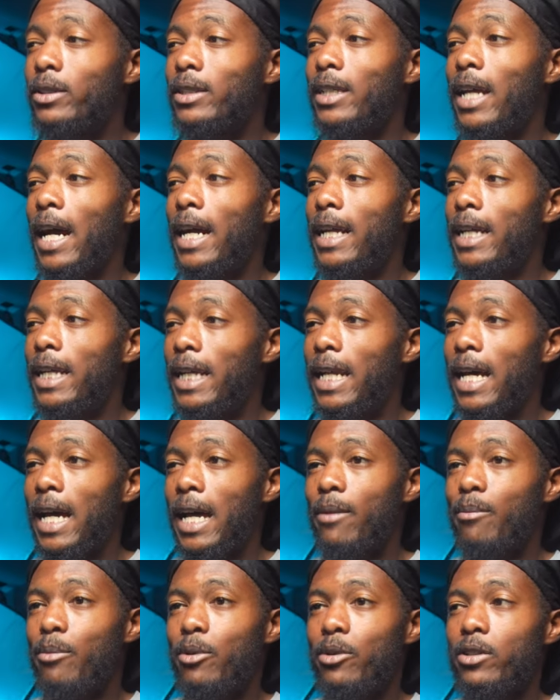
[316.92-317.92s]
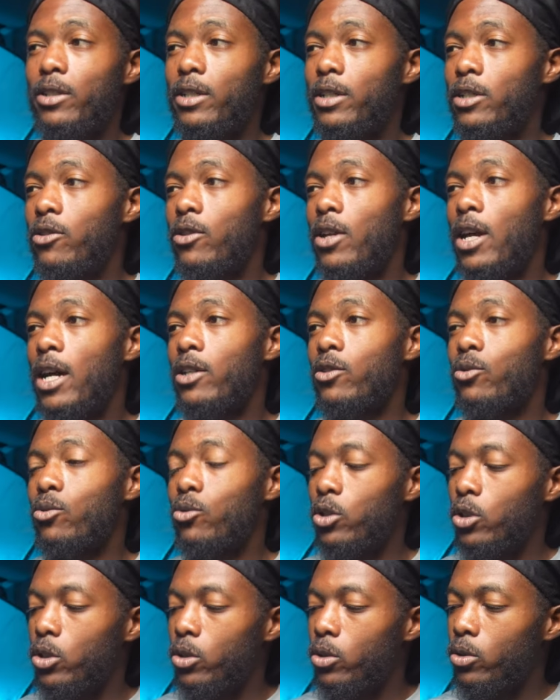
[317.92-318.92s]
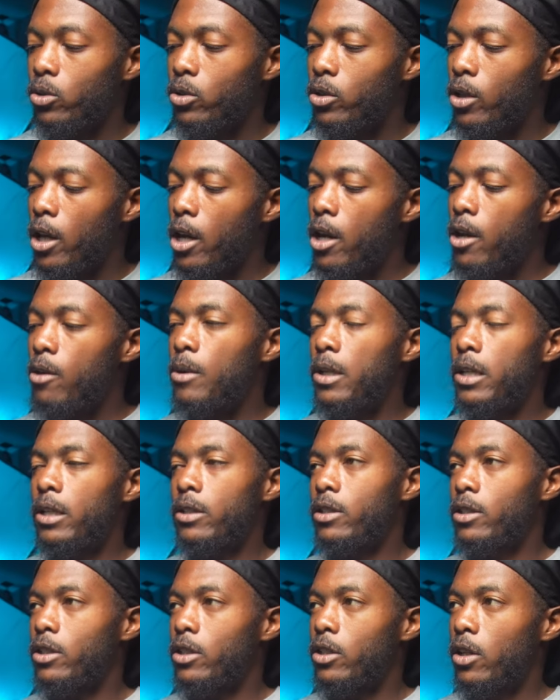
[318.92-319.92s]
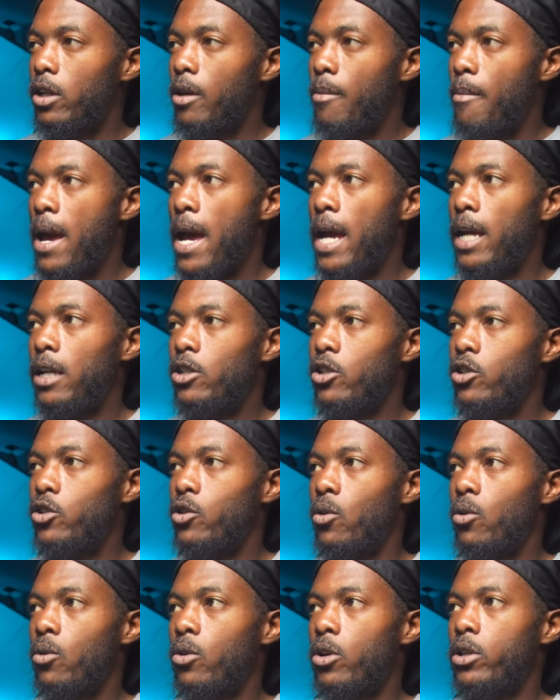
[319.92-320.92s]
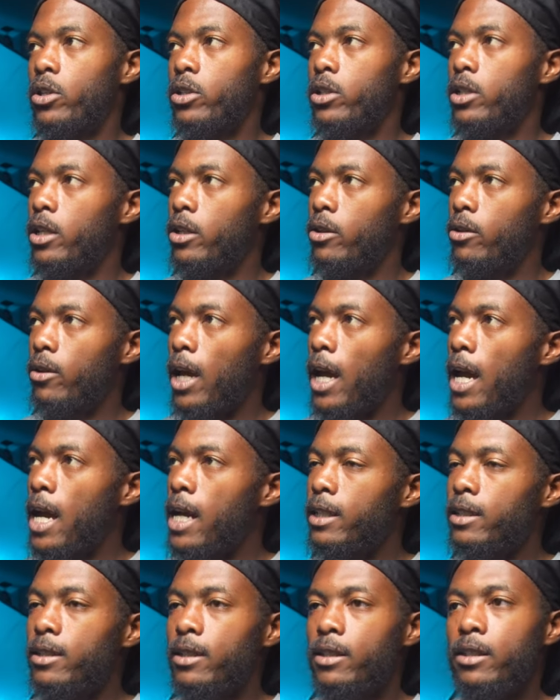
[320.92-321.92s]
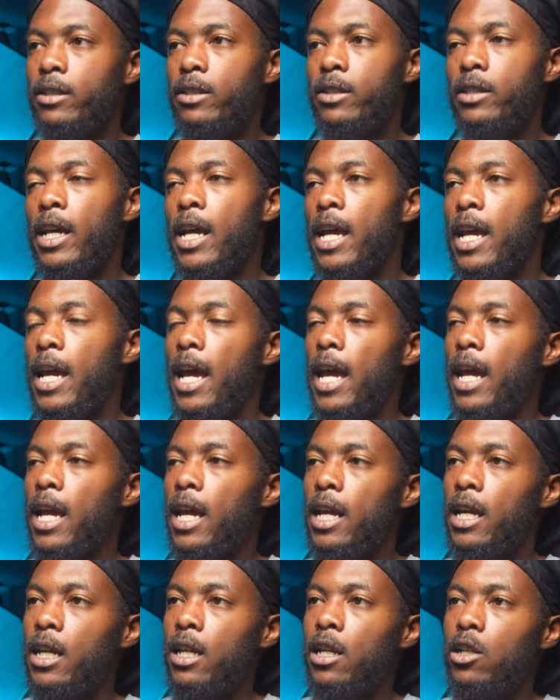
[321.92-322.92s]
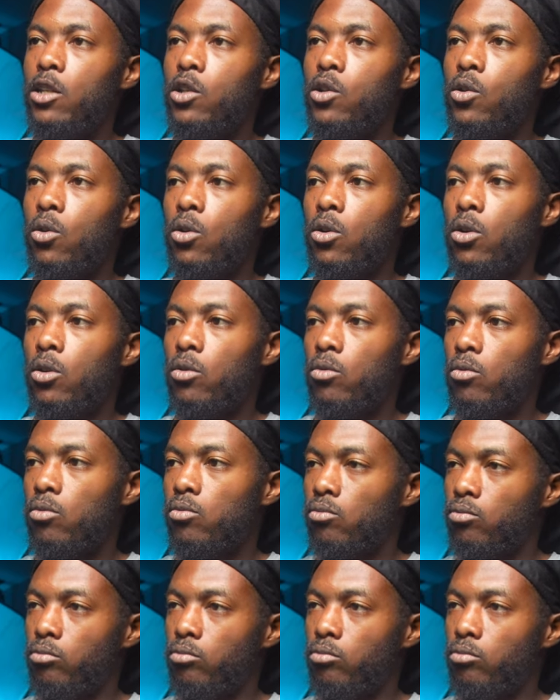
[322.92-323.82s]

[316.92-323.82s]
99% of you guys will use because it's gonna match your tilt axis and your